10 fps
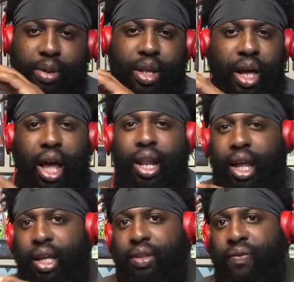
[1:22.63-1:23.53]
But like, I
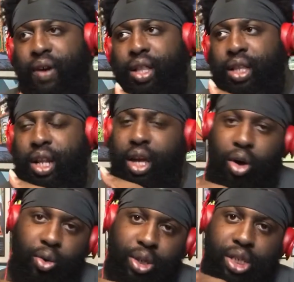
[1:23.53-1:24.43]
like the fact that like,
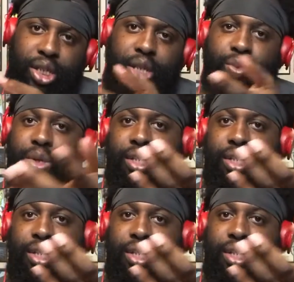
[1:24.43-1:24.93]
oh, he's